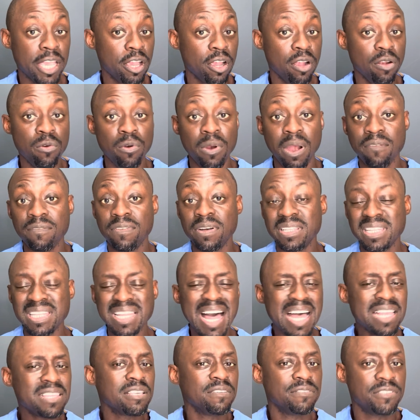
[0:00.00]
who have
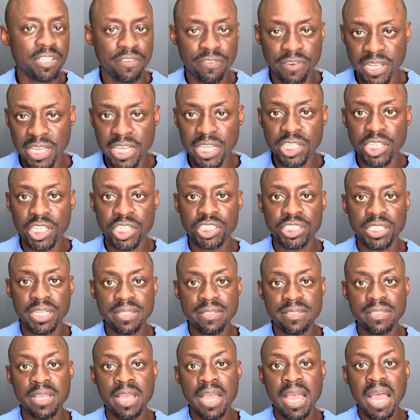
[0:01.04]
lots of different
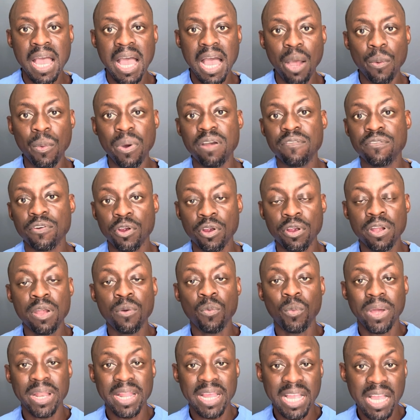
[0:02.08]
conditions. However,
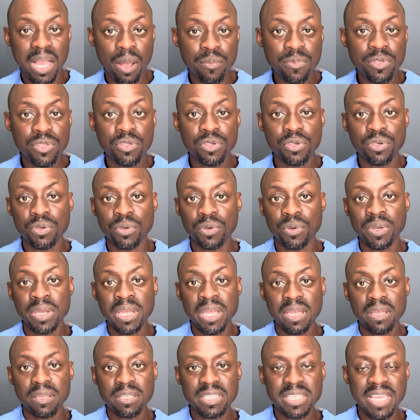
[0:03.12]
when it comes to
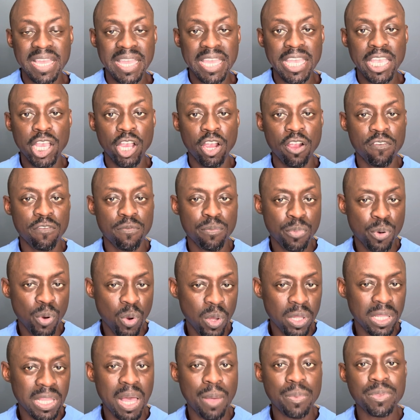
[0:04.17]
taking care of
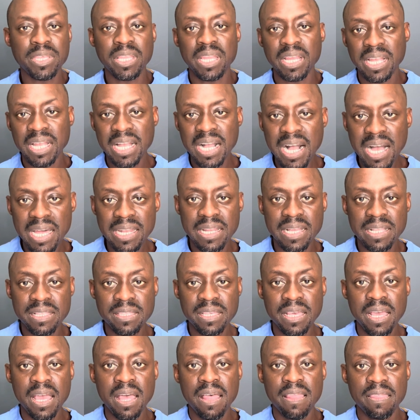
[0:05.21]
prolapse and incontinence,
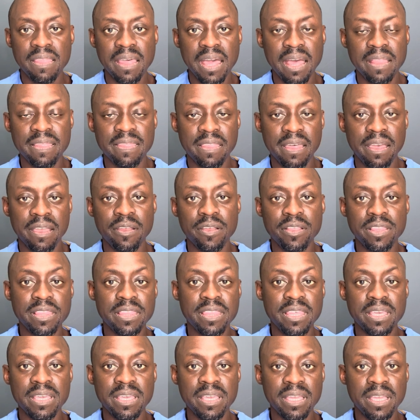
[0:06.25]
that
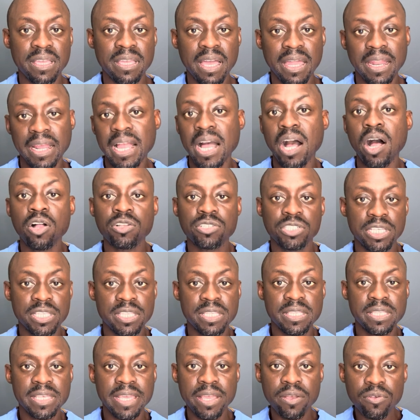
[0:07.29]
the gynecologist
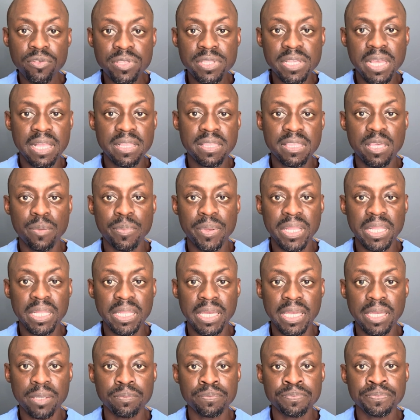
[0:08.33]
skill set
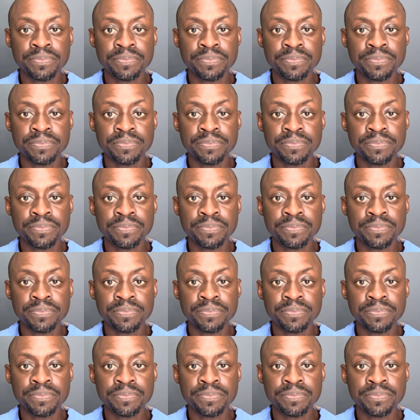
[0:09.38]
typically